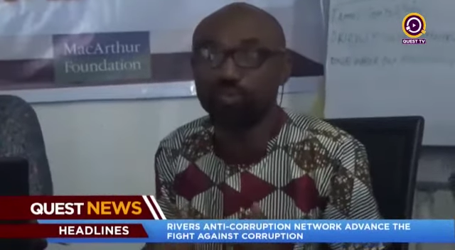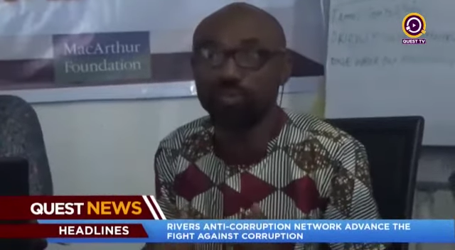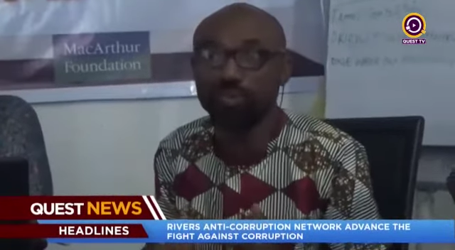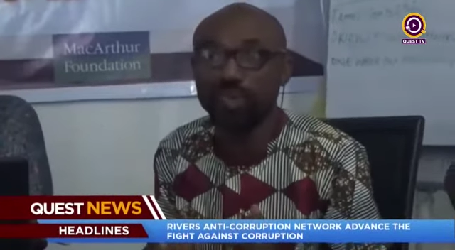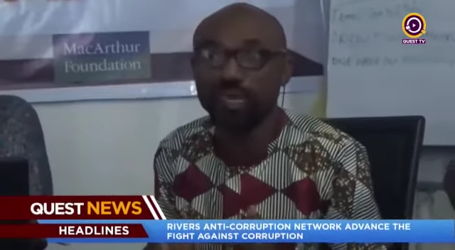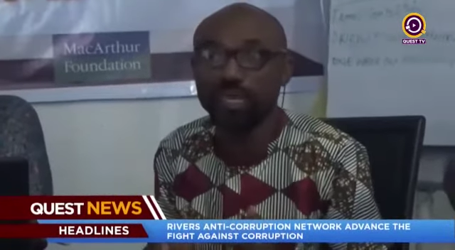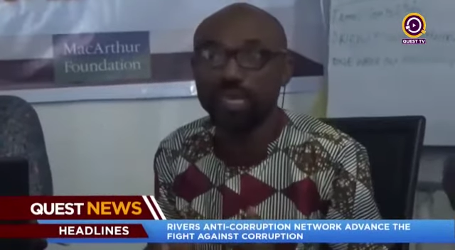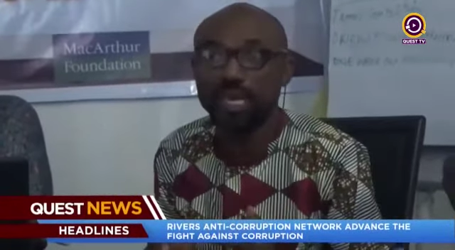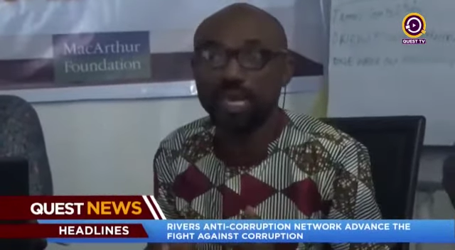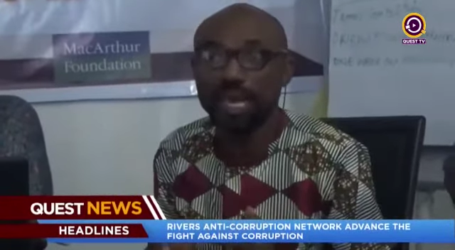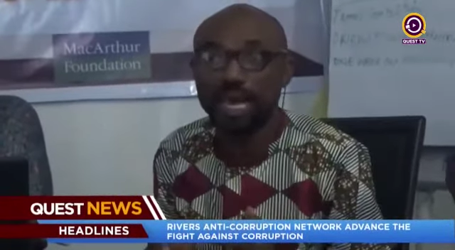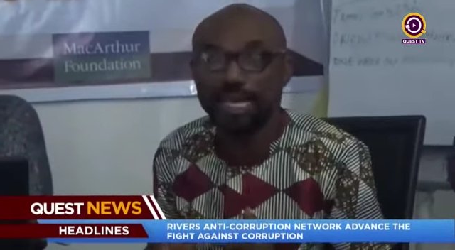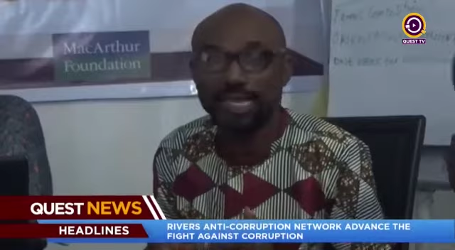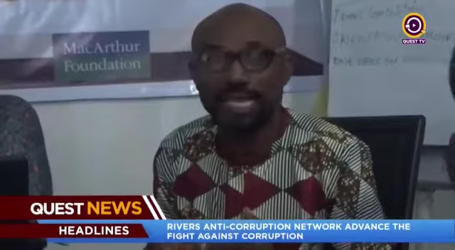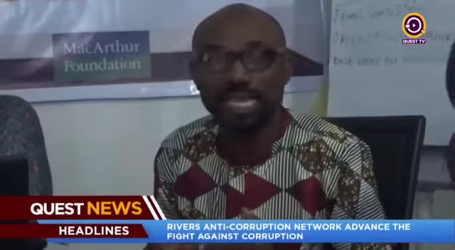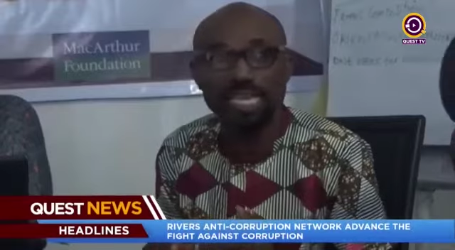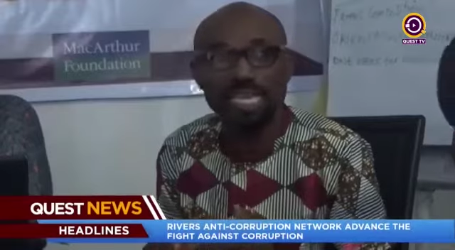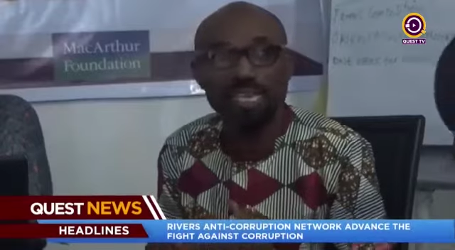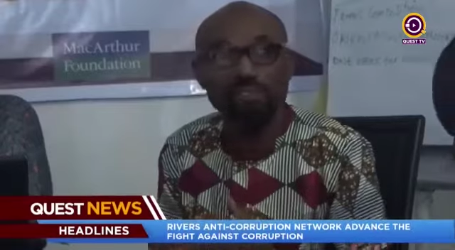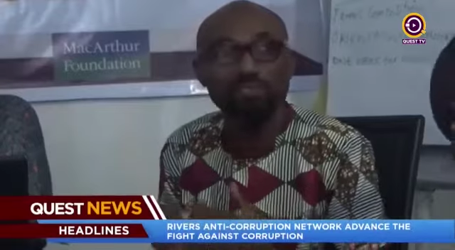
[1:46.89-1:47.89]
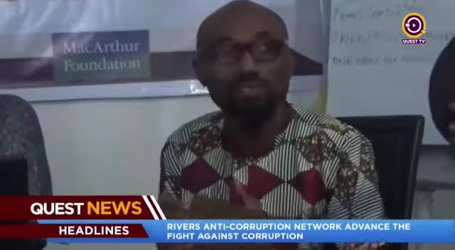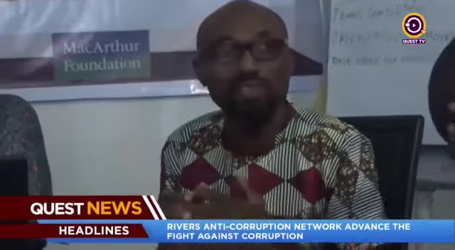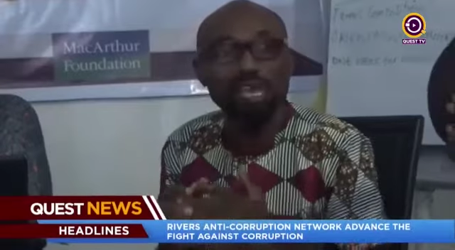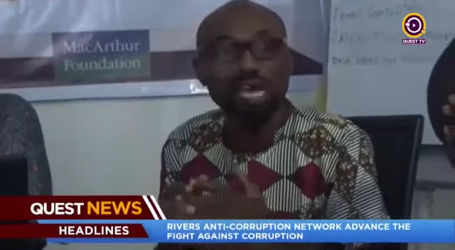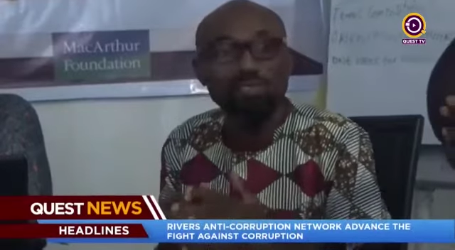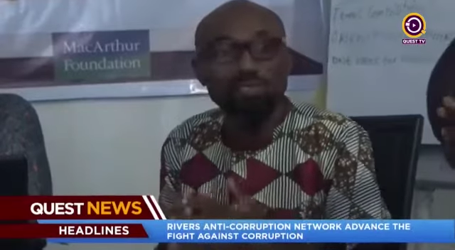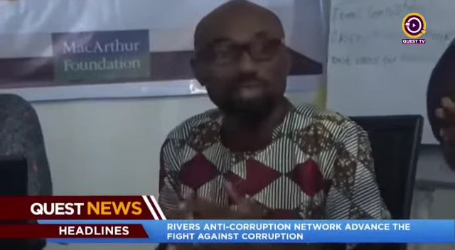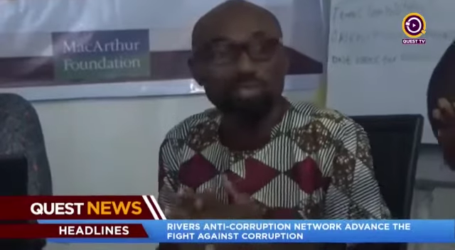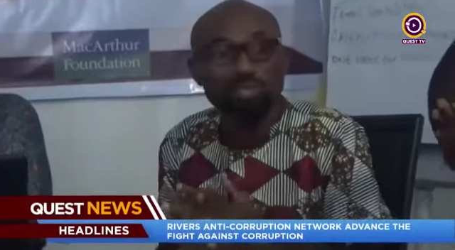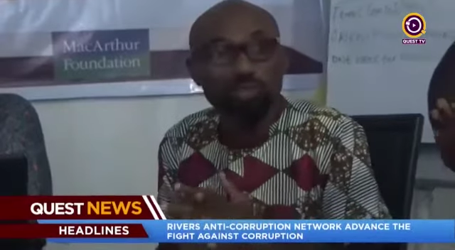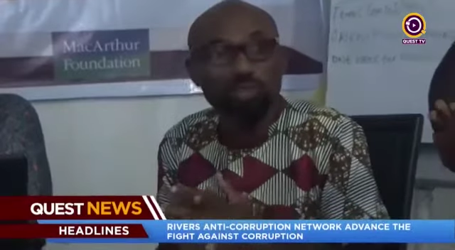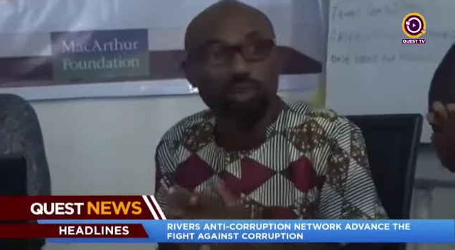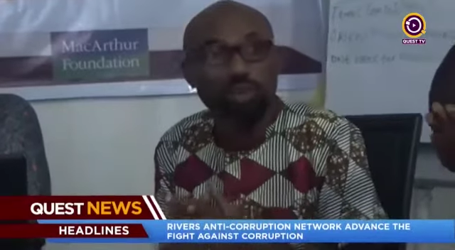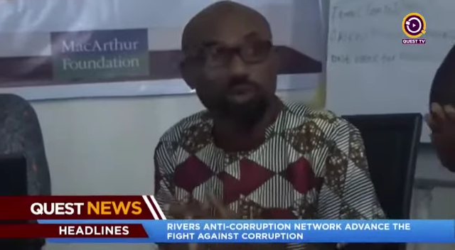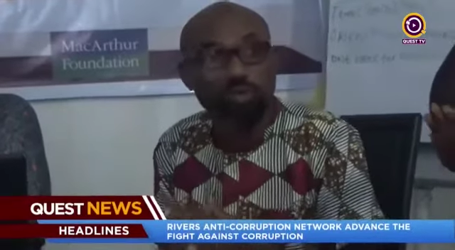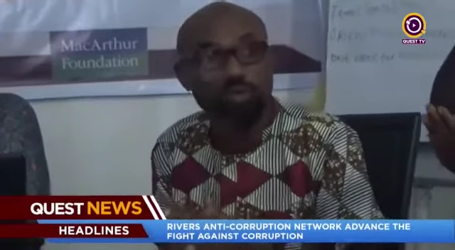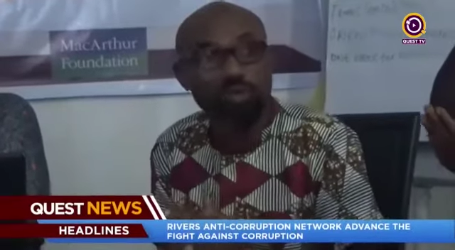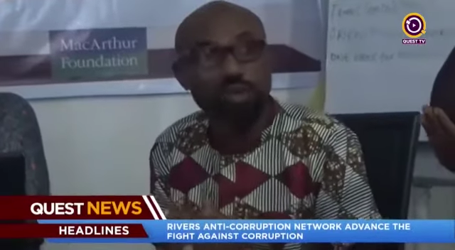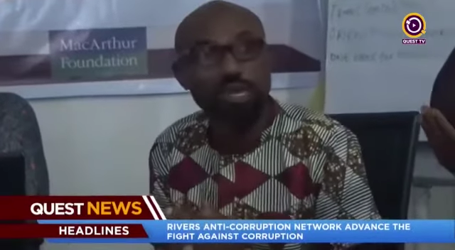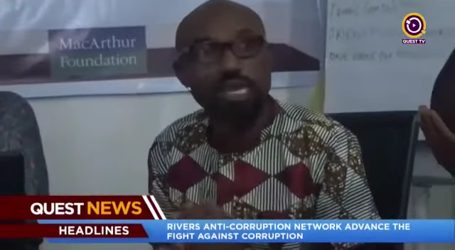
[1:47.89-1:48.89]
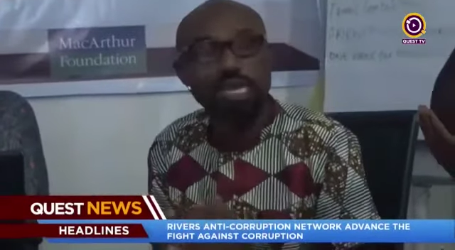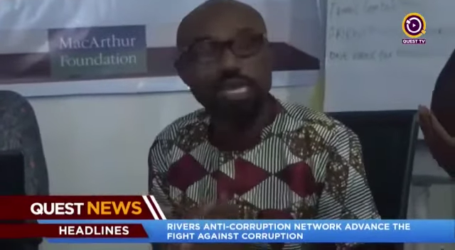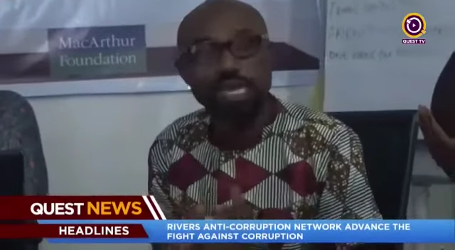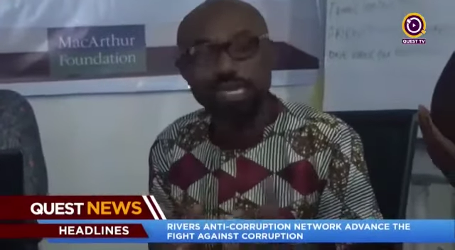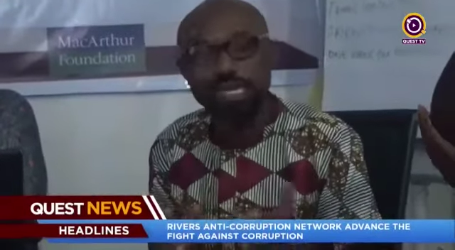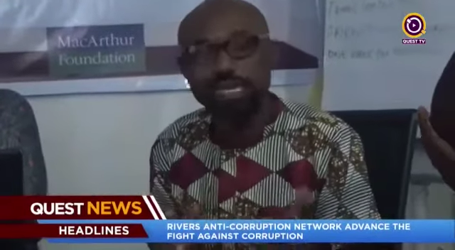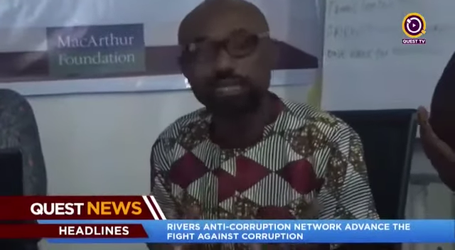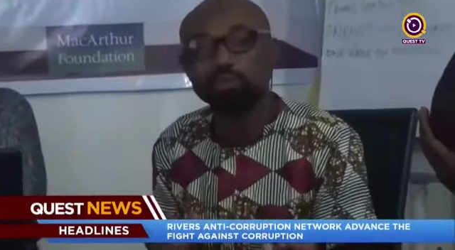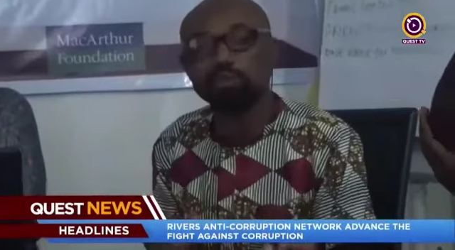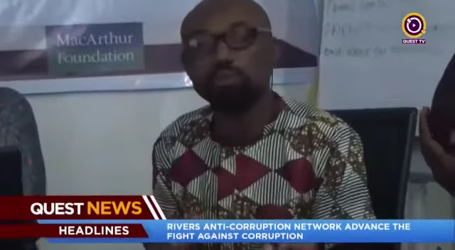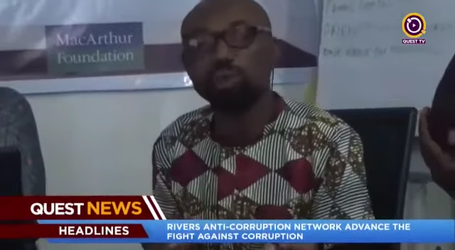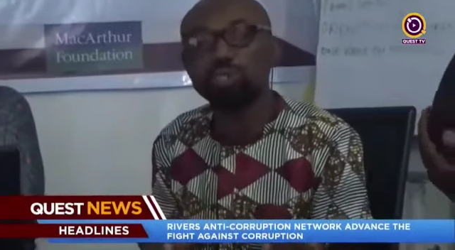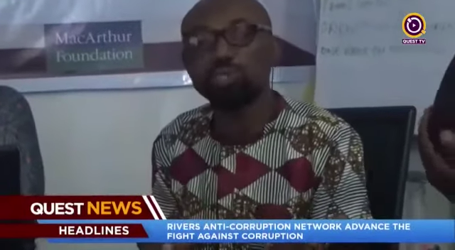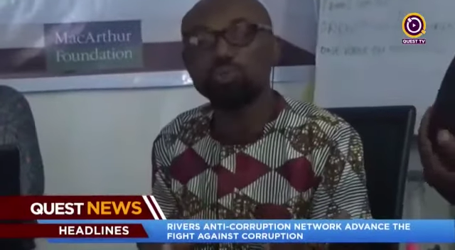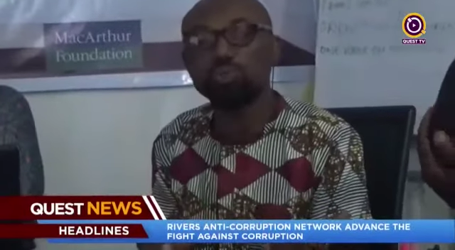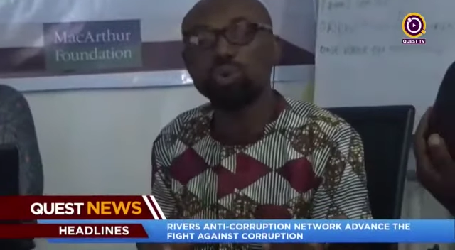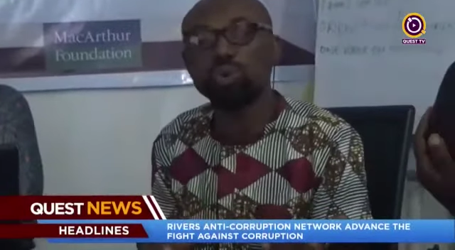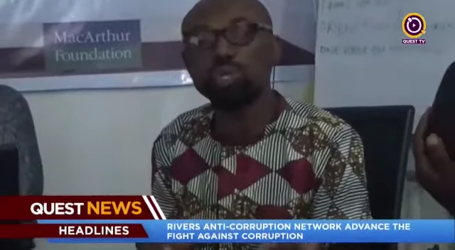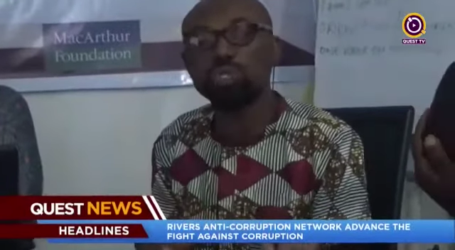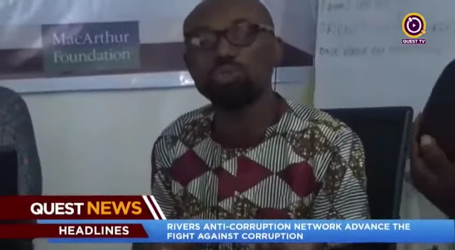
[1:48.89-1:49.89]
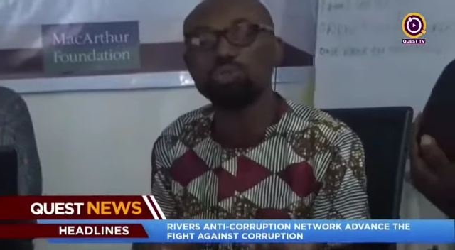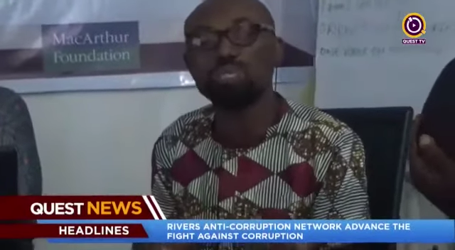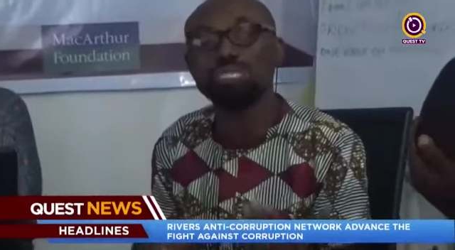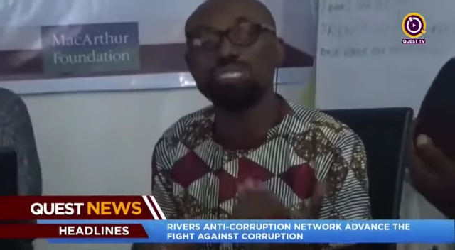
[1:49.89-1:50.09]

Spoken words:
and then if it actually took off, What would